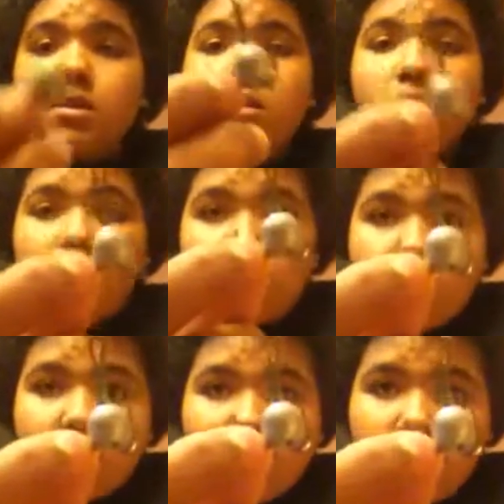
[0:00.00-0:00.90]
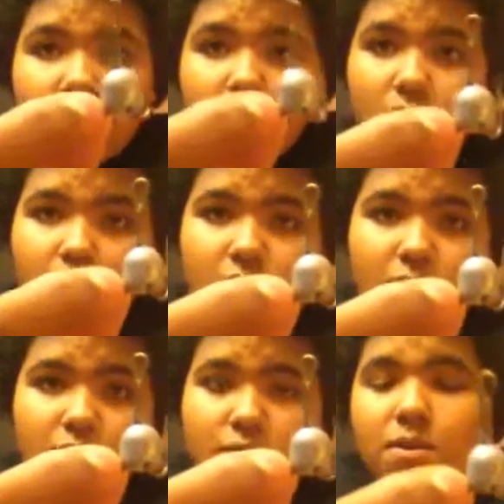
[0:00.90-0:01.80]
this
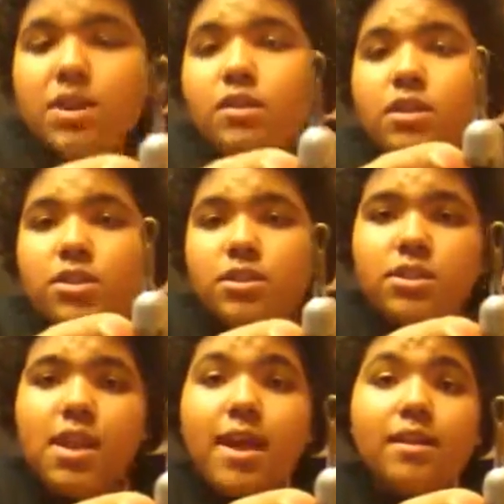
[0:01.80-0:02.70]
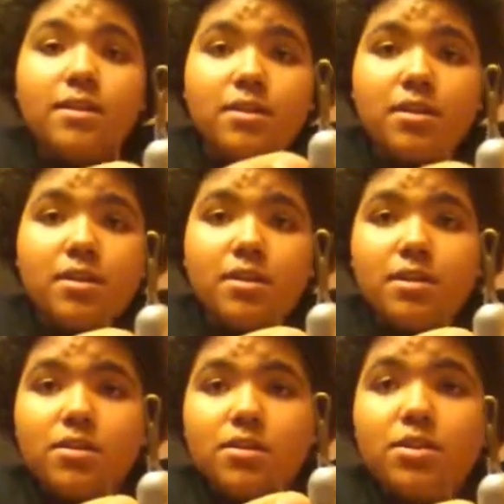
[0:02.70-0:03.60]
is a regulation snagging hook.
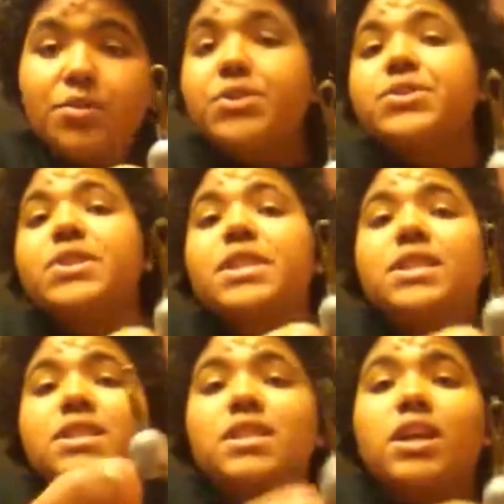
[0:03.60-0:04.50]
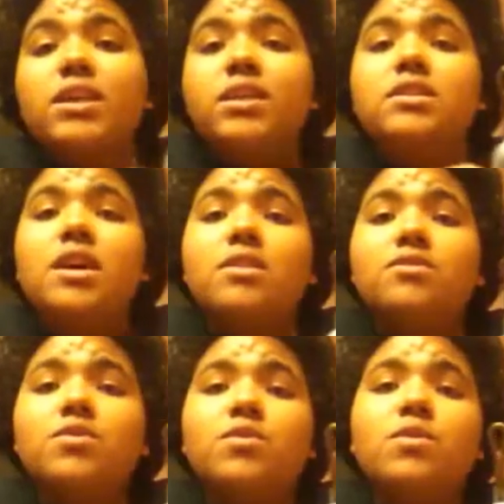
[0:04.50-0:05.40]
You could usually get this at any
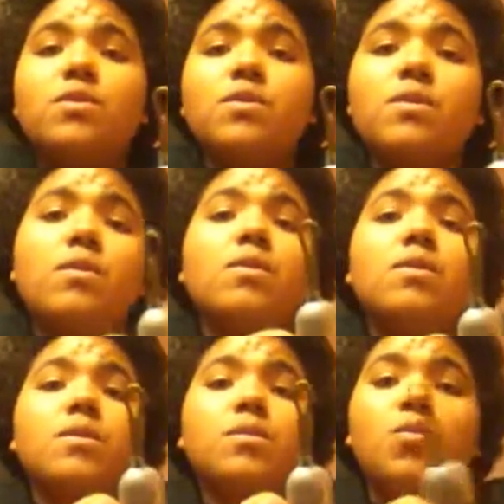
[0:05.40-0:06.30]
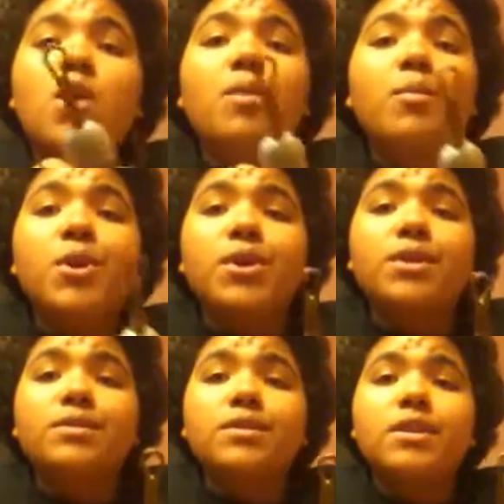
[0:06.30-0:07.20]
tackle store or
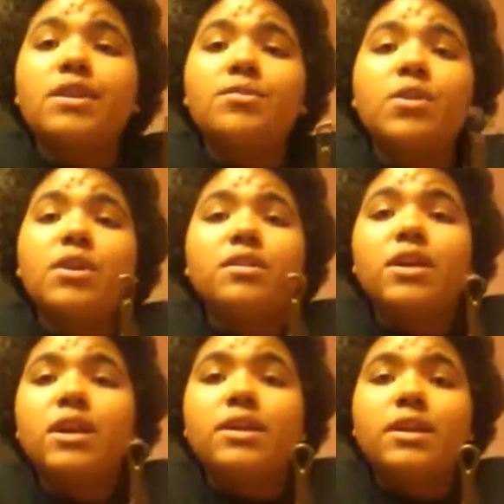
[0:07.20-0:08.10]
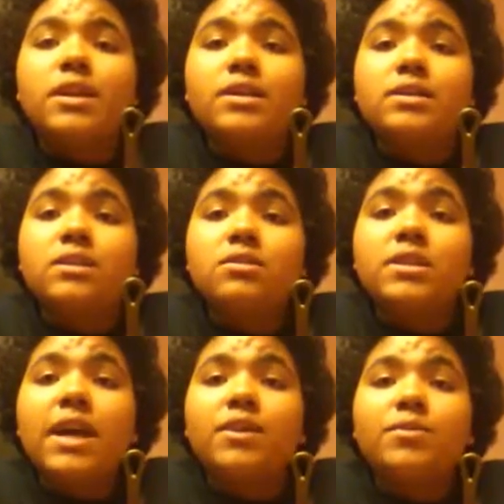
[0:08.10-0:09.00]
Walmart or anywhere that sells
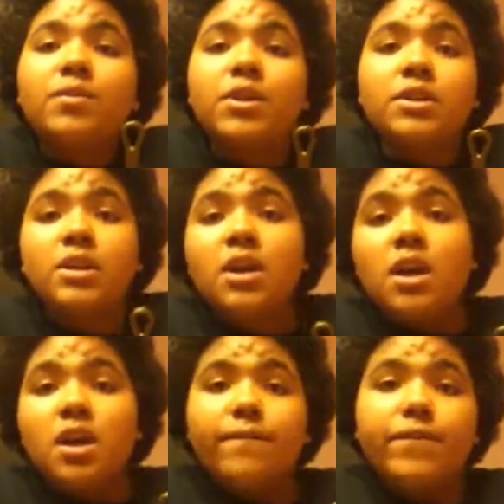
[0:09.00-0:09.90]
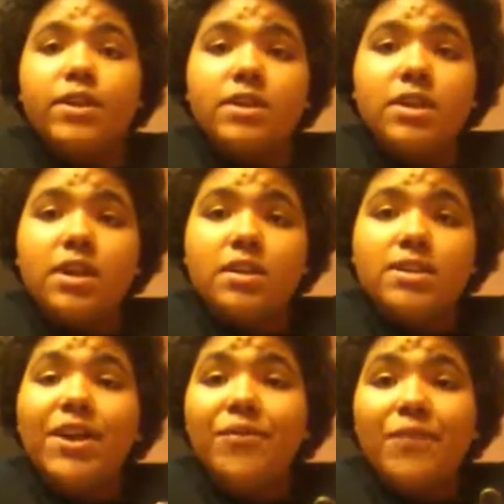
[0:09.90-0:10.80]
tackle. But if you're in the
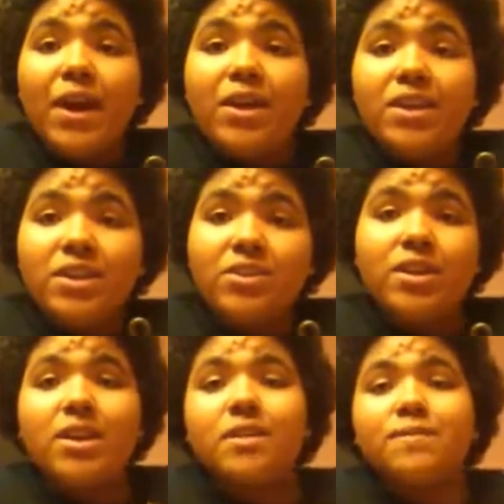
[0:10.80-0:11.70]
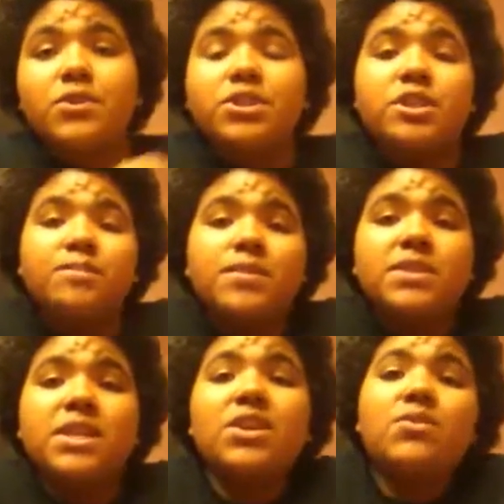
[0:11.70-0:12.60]
South Valley, you can get them for cheap
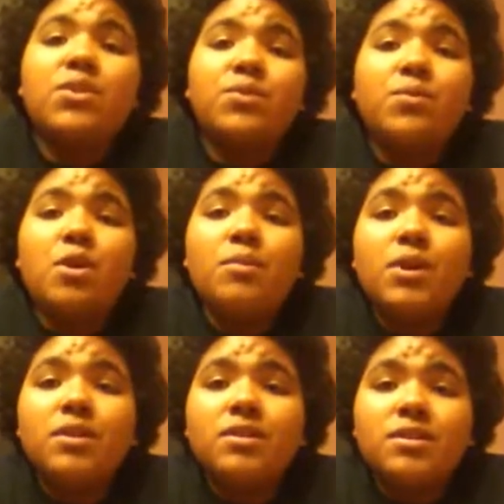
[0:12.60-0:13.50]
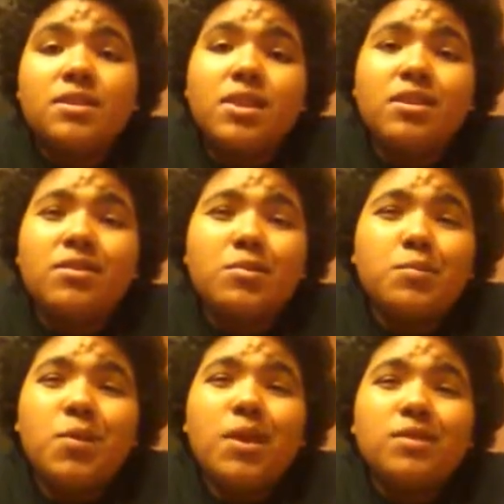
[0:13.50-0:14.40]
instead of going to Walmart. They're
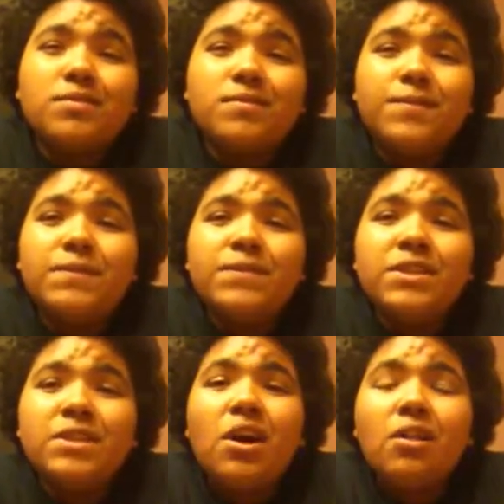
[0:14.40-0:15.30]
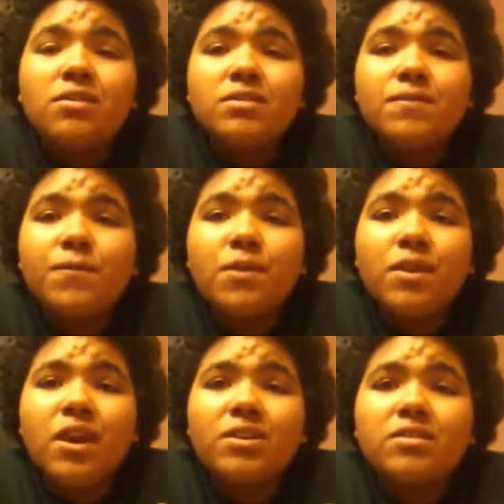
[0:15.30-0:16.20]
around $15
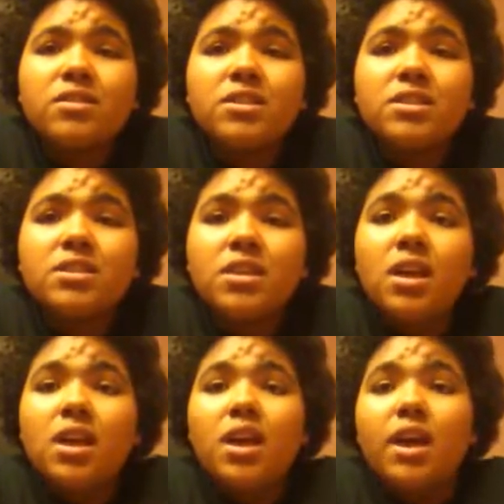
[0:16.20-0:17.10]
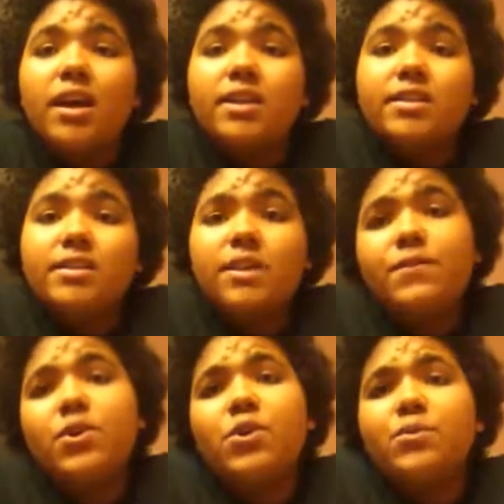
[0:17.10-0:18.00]
for 100 hooks, and if
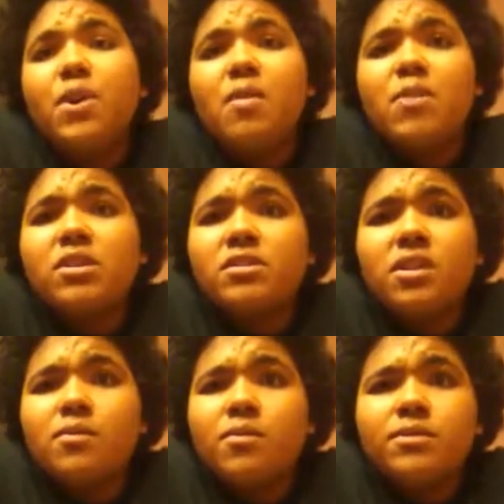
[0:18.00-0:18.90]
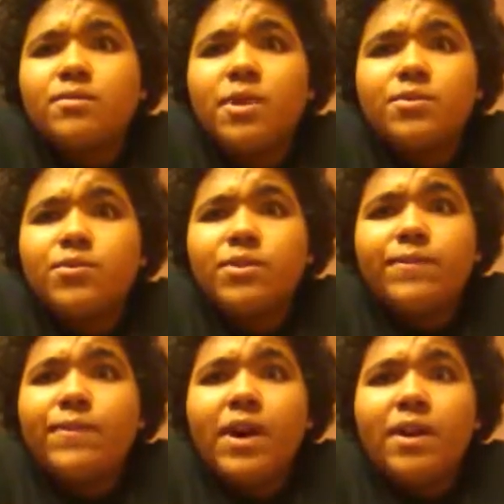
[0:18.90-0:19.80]
you go to Walmart, it's around
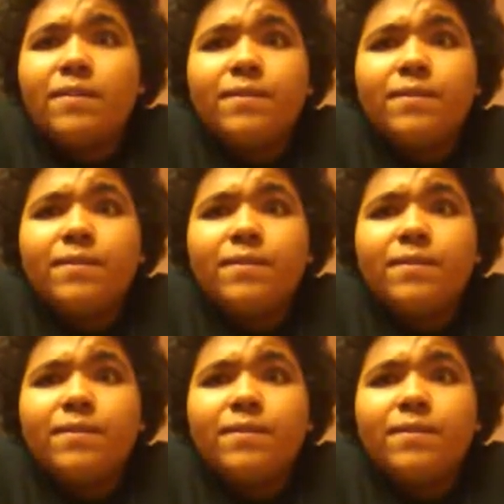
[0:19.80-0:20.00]
$25